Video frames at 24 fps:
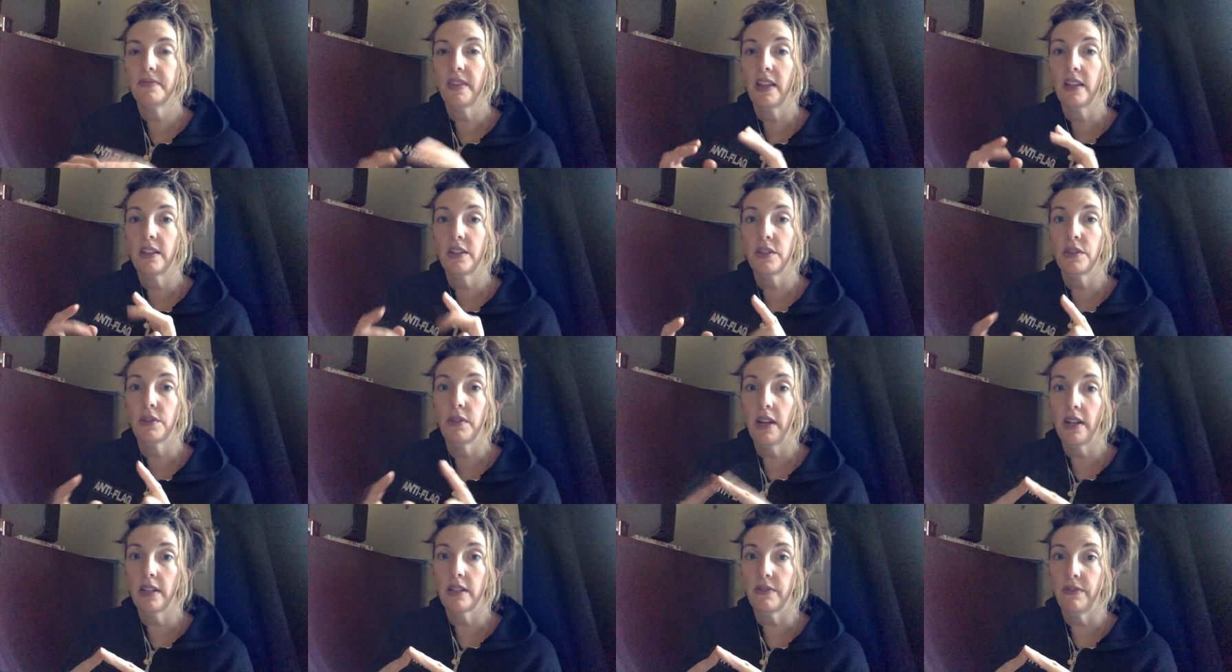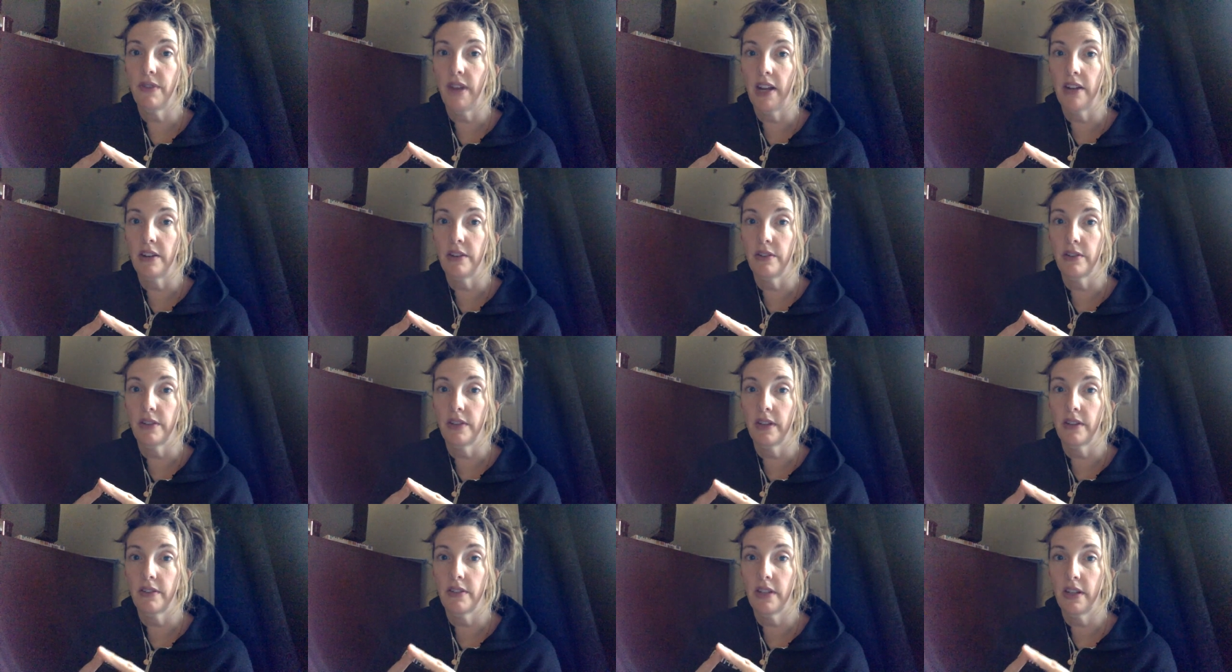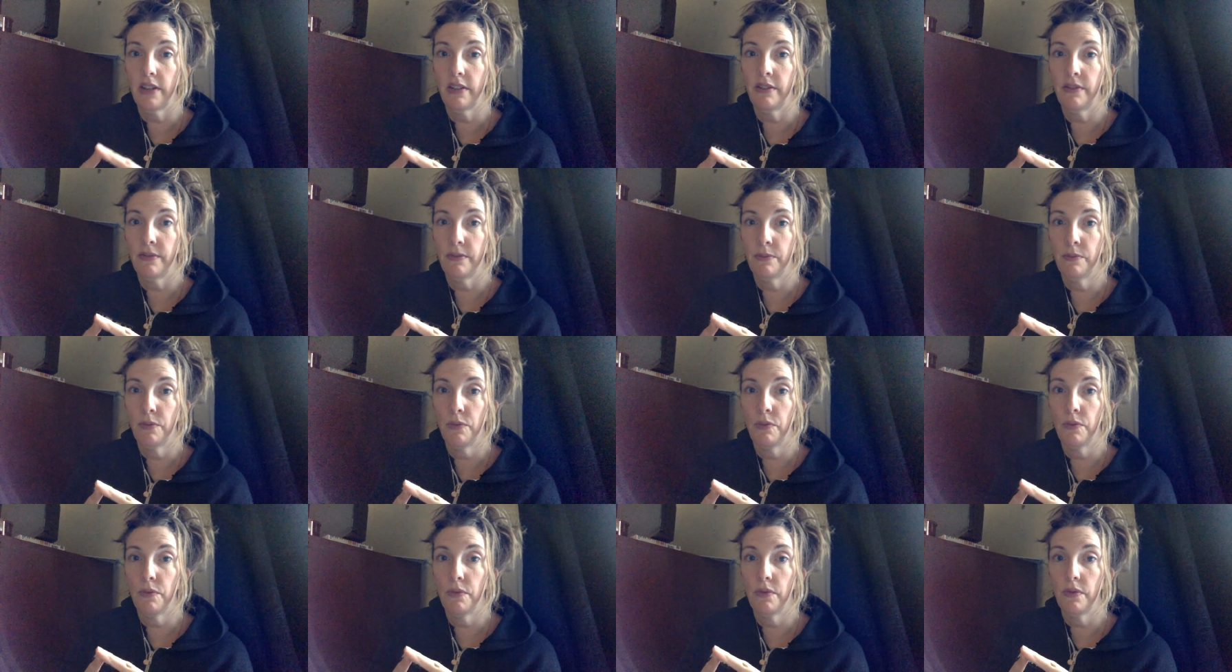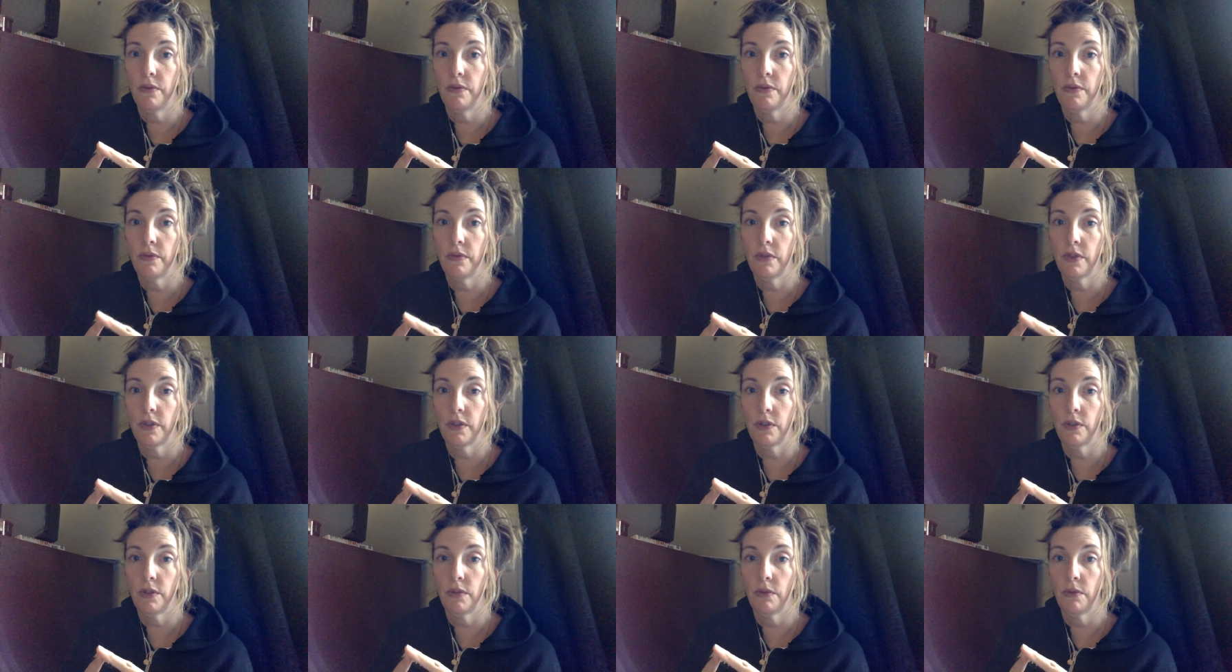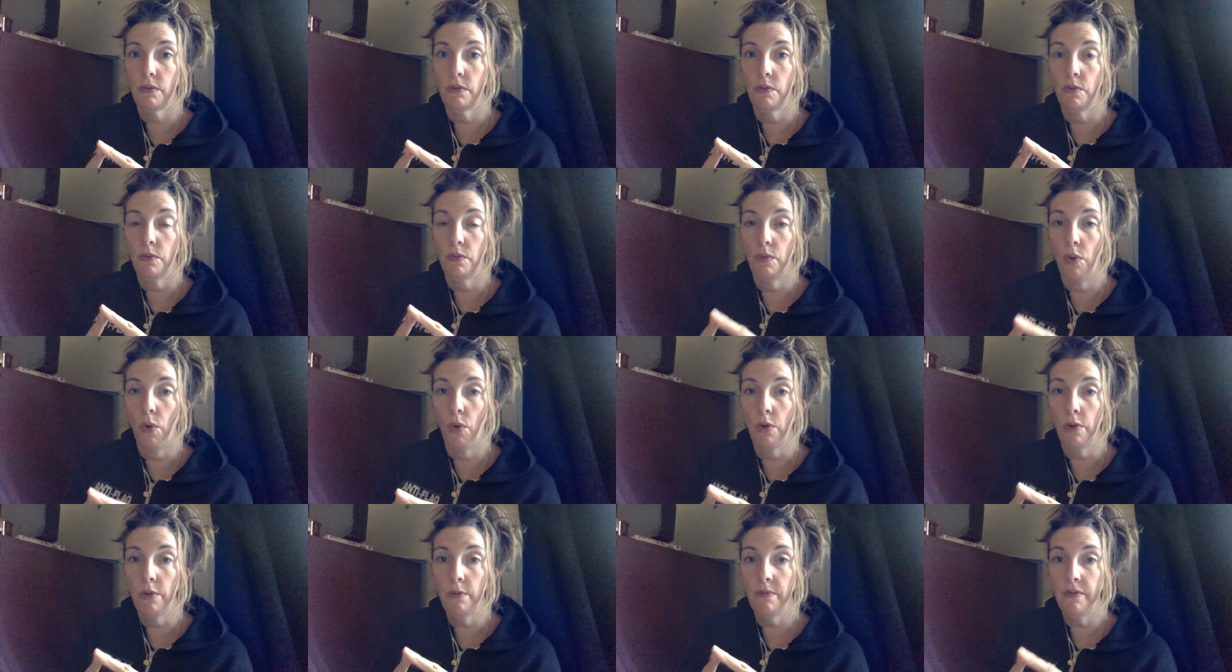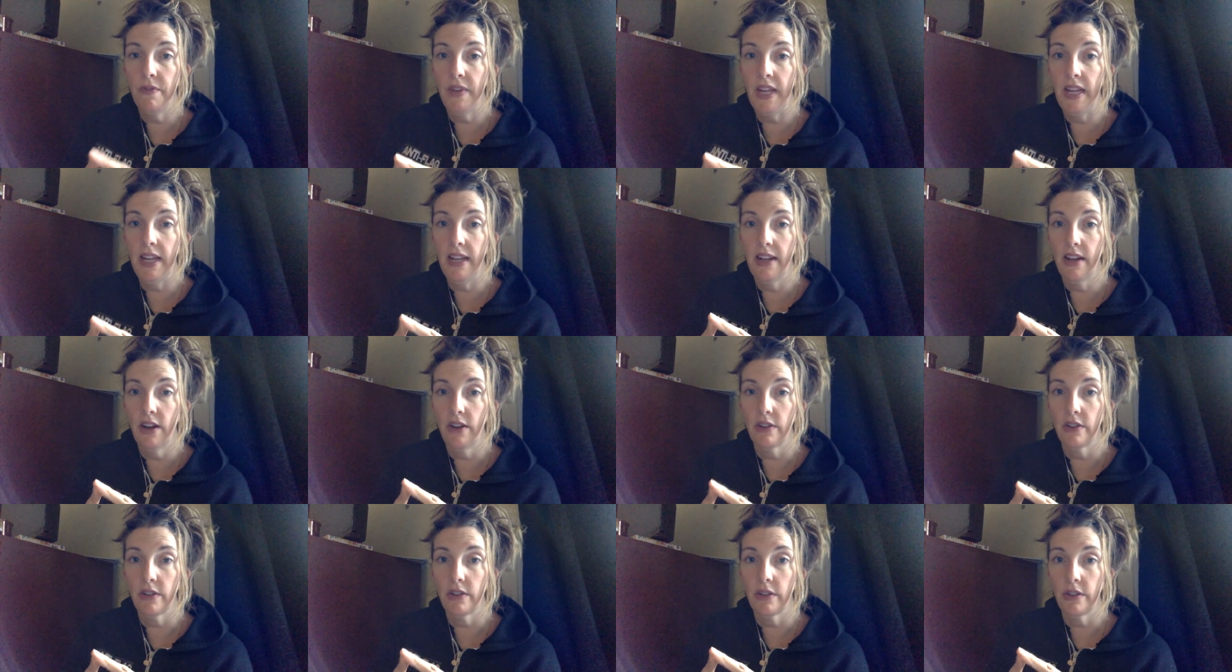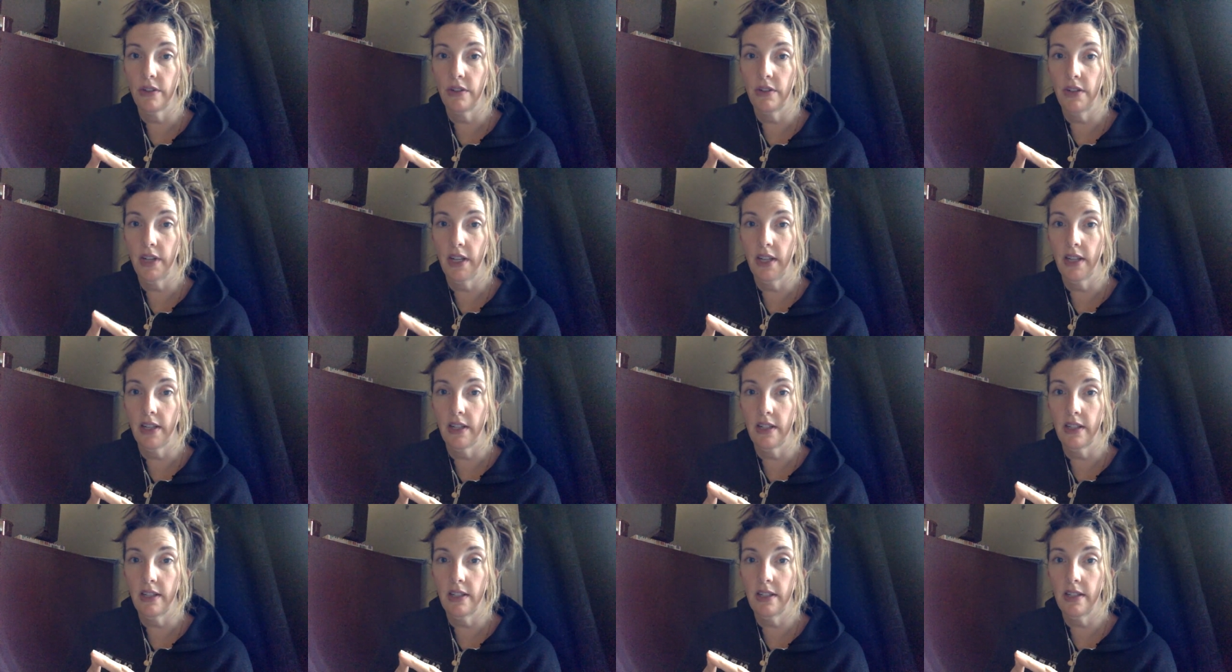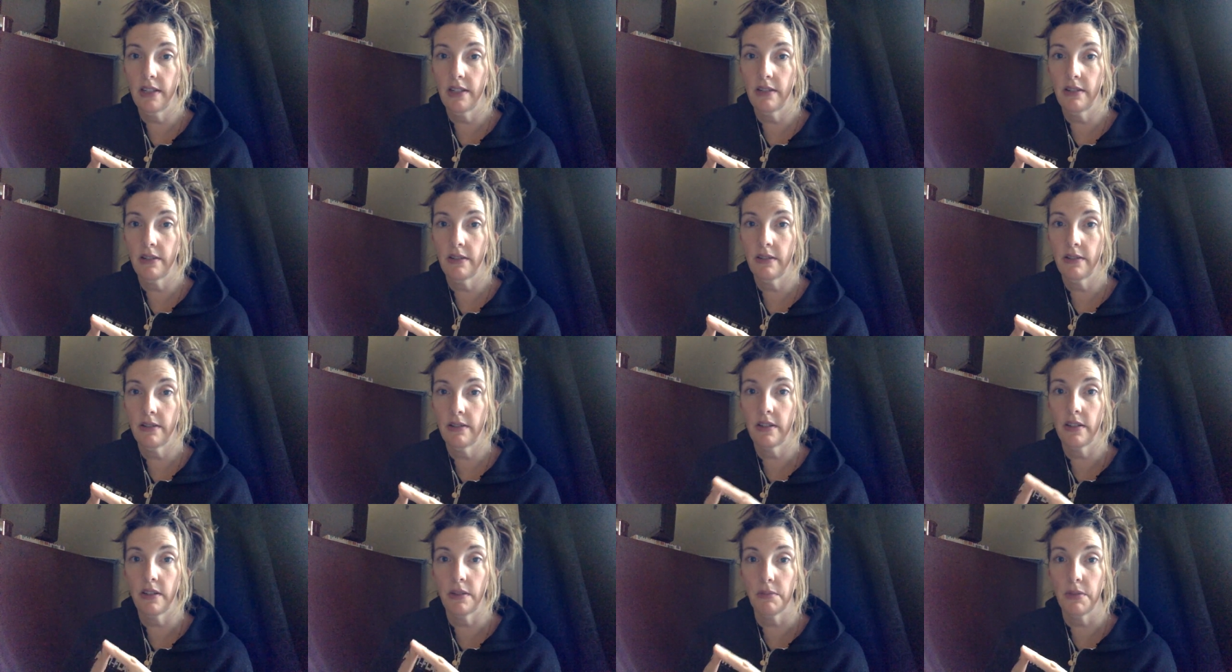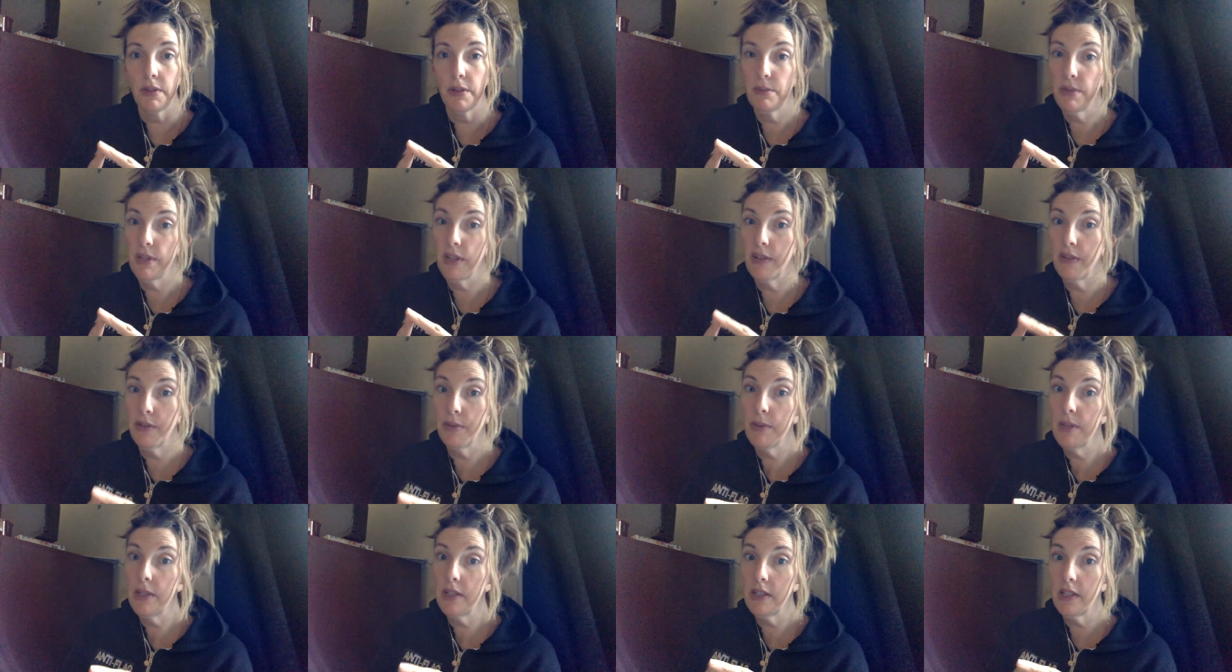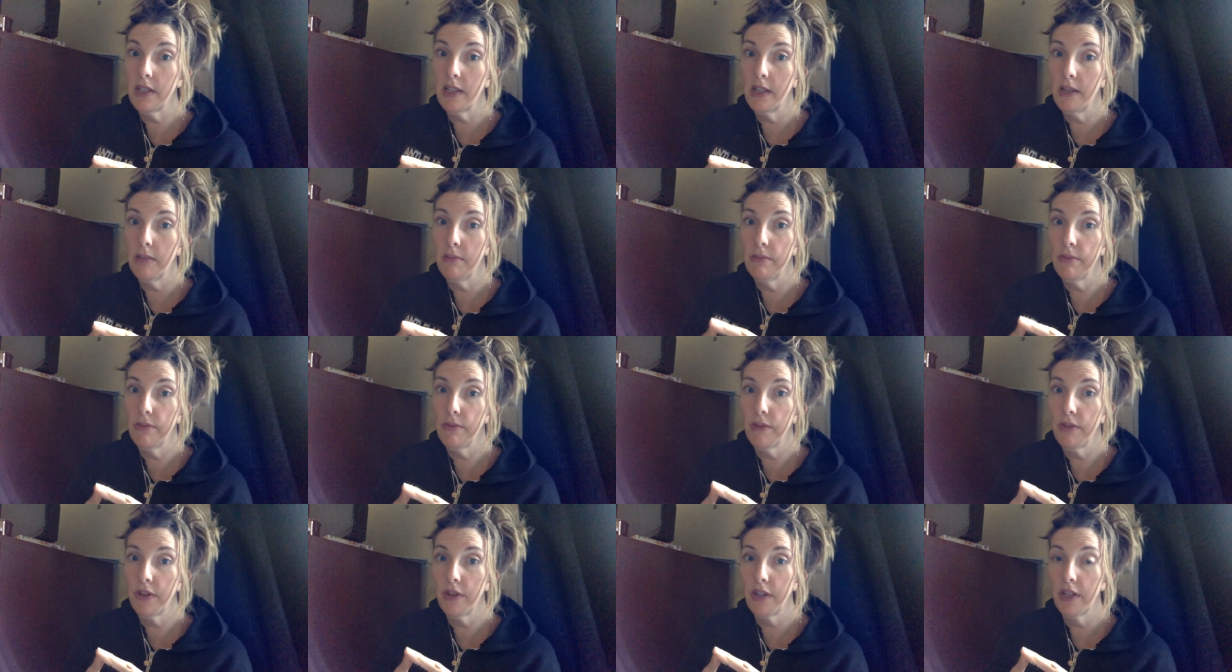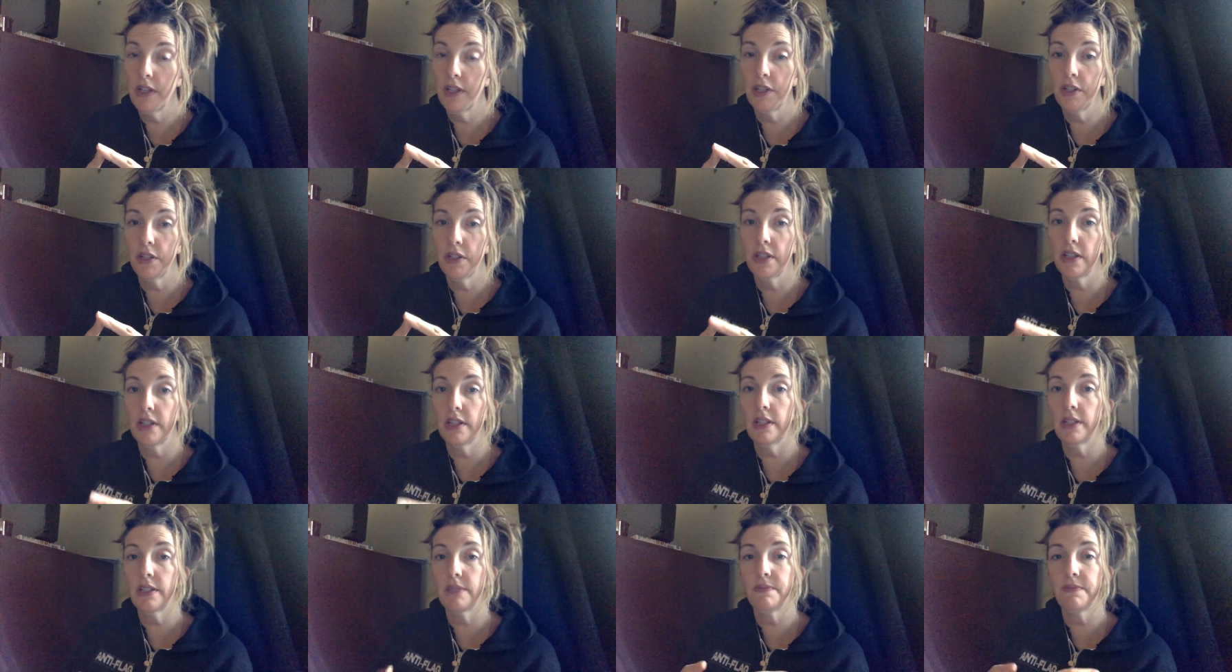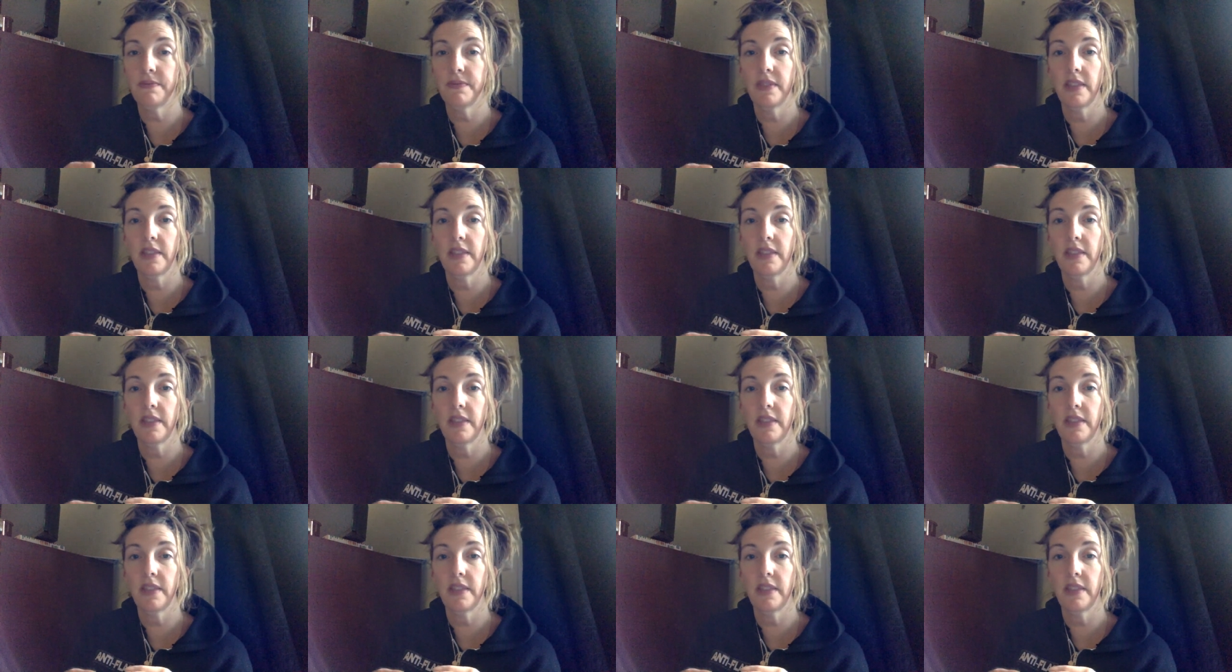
So that's vital. You have to have the warm feet on your little kids. Sometimes they have to be asleep before you can do this.